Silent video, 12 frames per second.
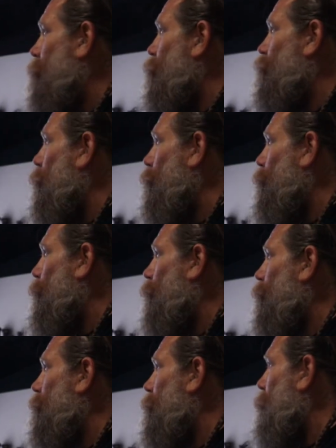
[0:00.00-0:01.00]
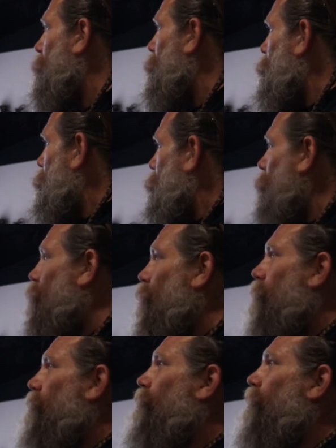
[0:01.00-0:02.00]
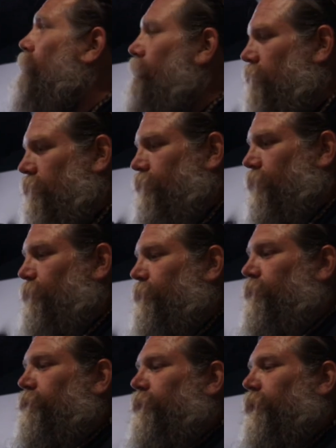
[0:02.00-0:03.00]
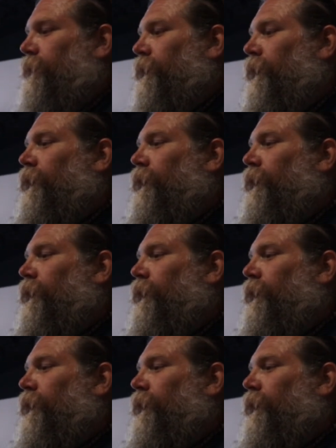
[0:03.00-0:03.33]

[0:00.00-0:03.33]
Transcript: is so important. Then you could feel if something's like